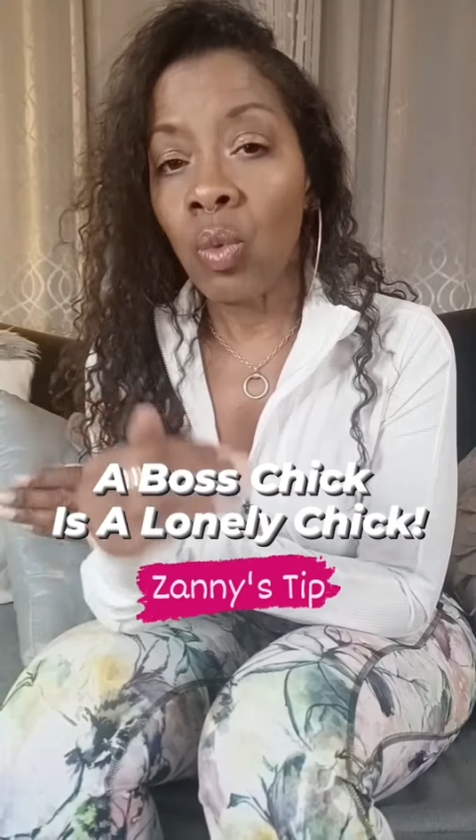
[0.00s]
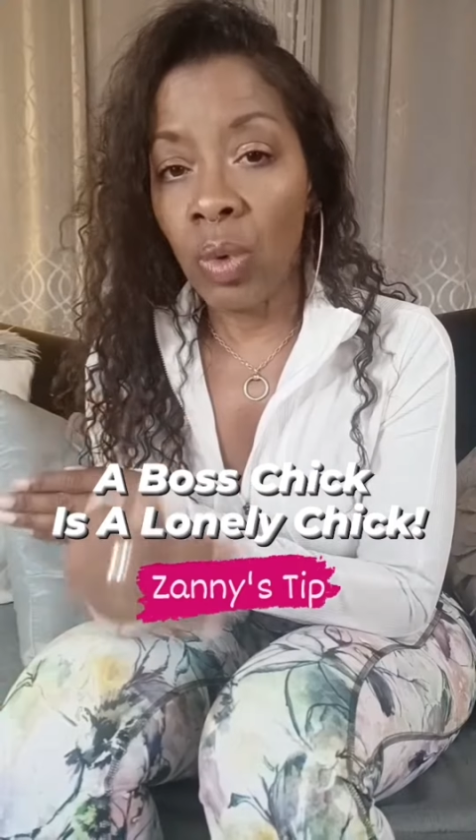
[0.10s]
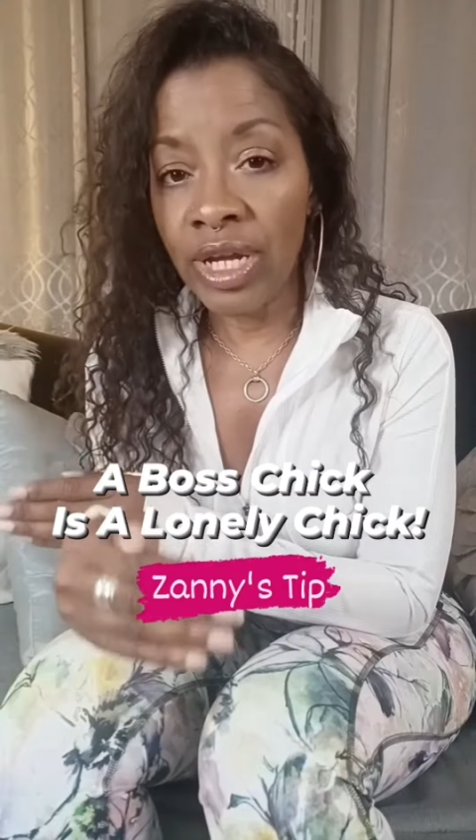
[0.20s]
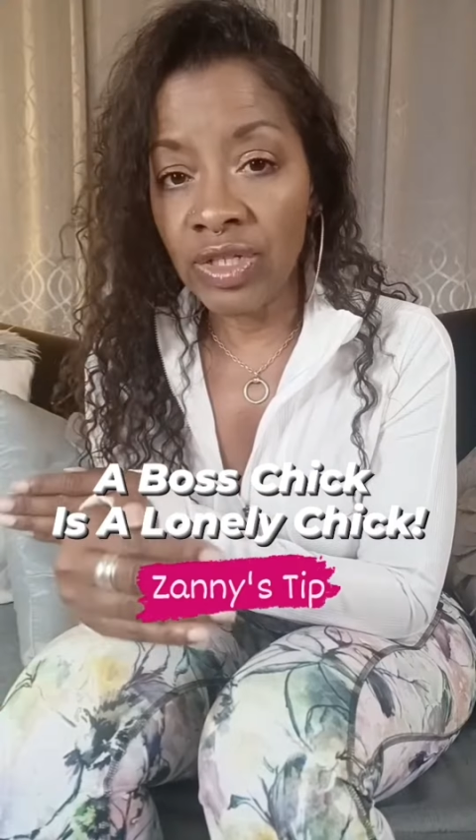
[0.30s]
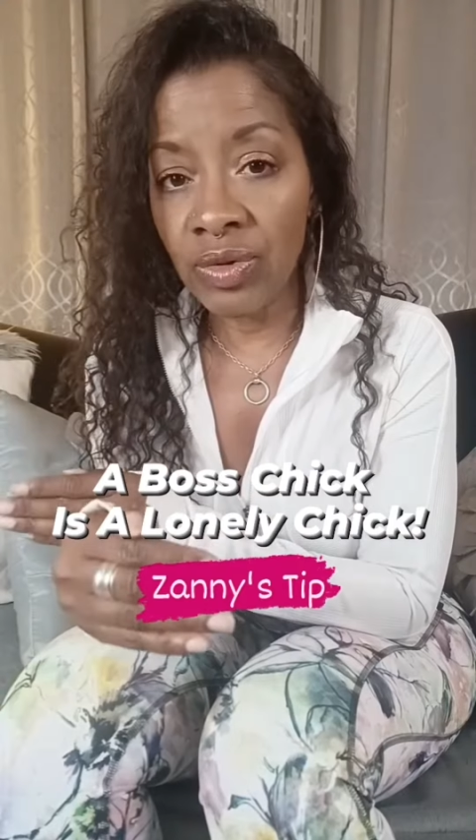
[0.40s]

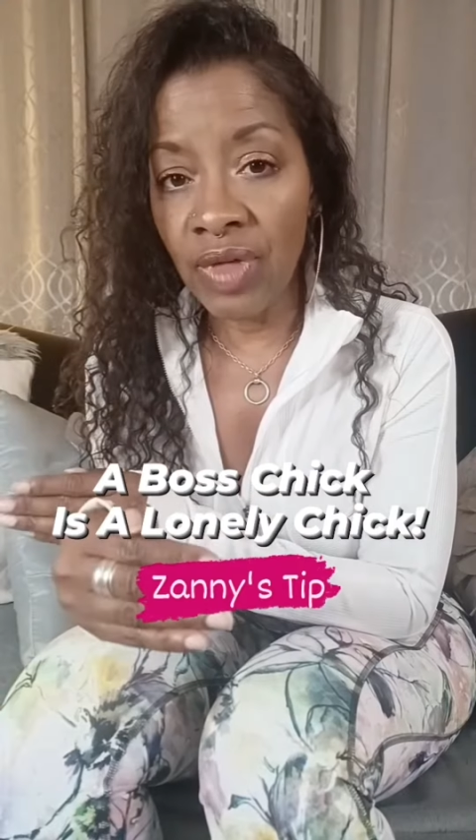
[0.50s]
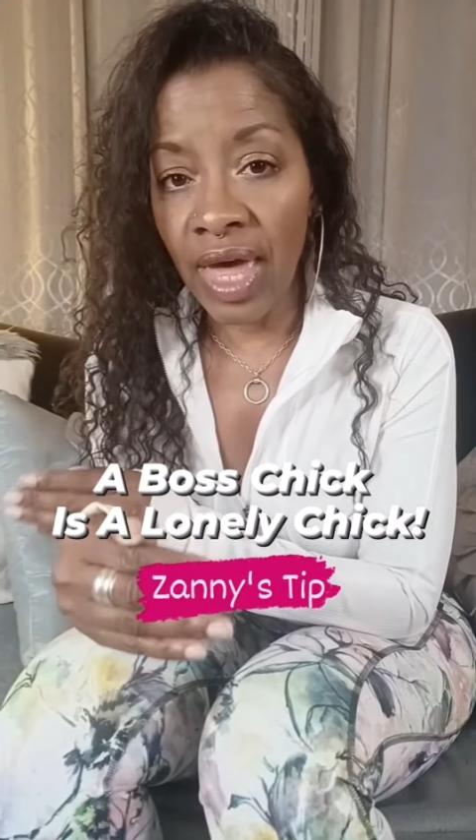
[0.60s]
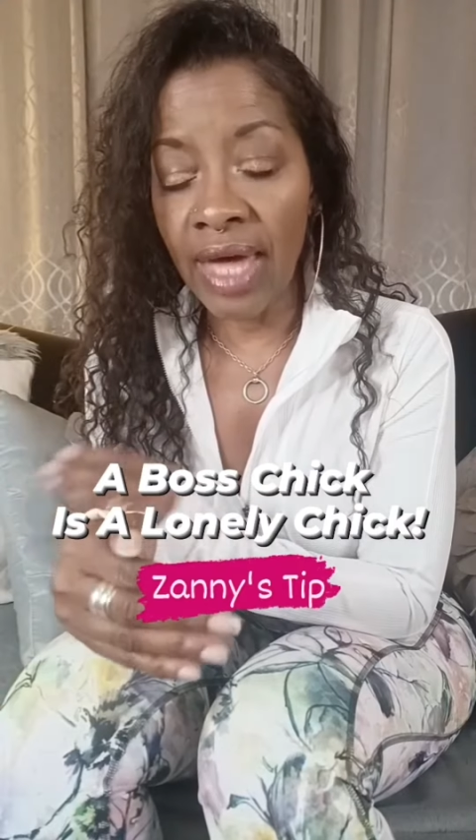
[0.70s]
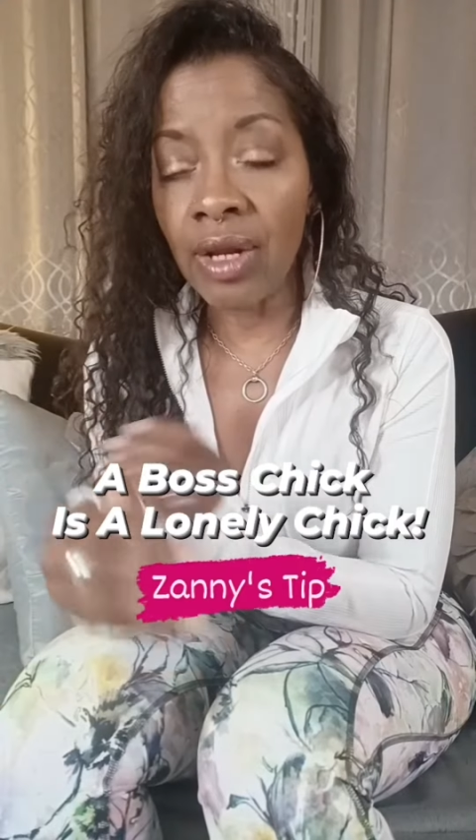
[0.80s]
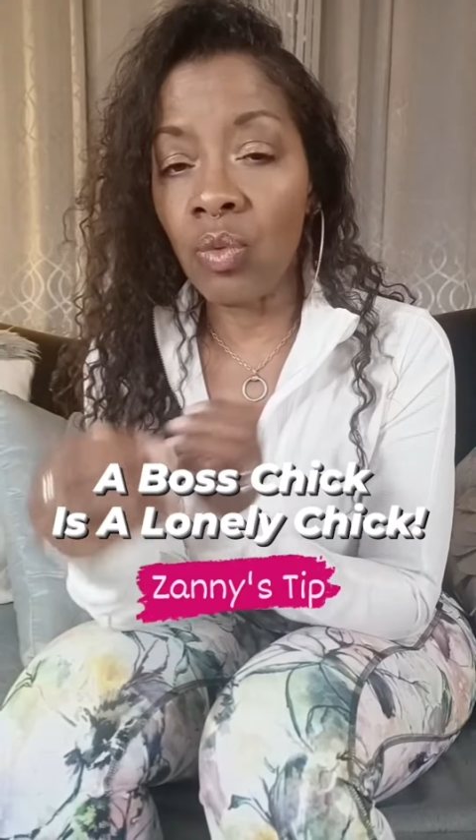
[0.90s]
We do
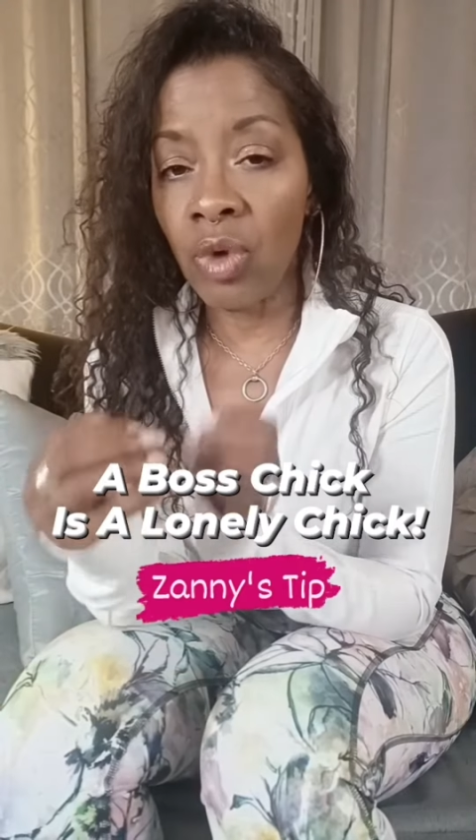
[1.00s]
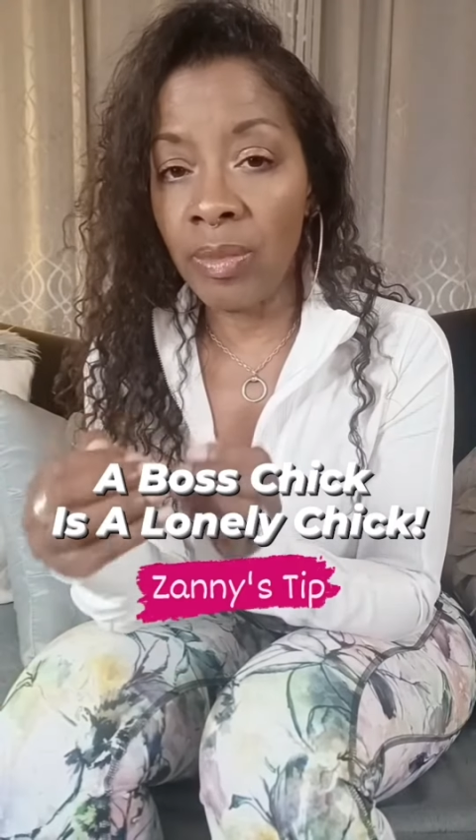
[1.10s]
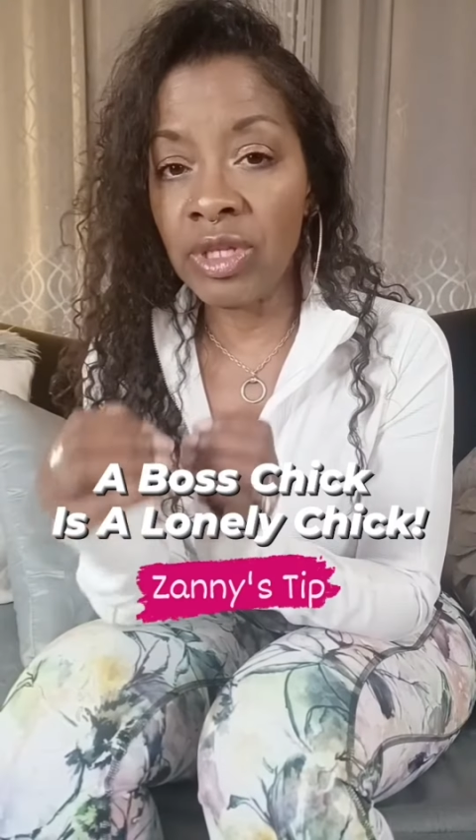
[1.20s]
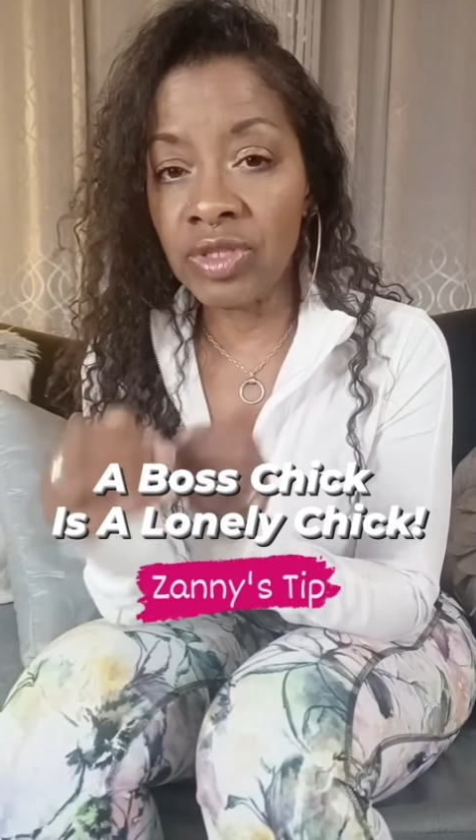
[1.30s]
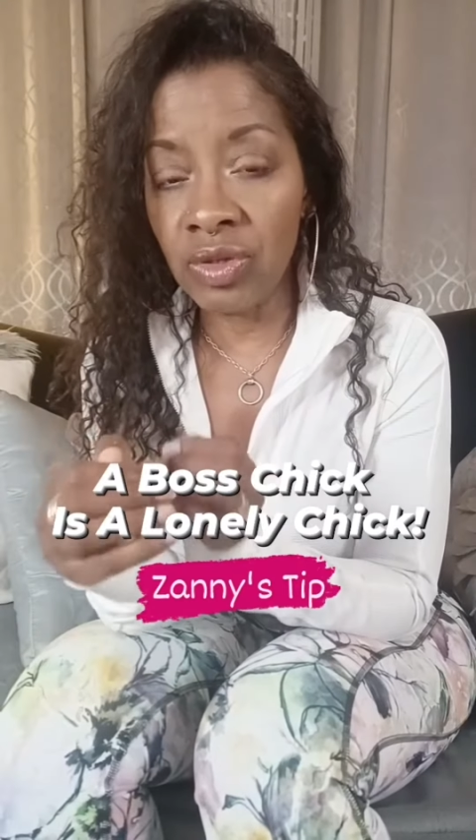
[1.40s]
that.
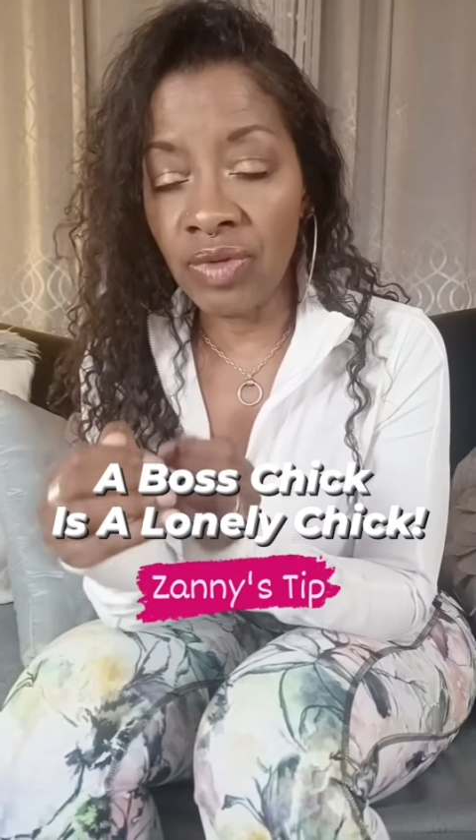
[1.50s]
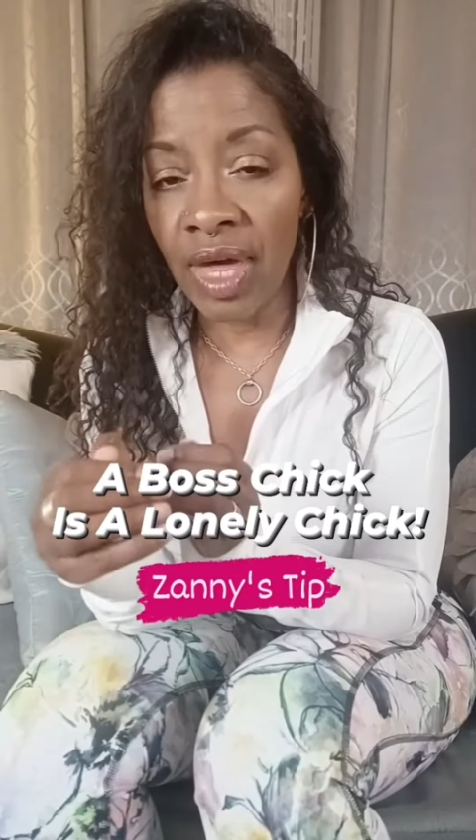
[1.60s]
Women do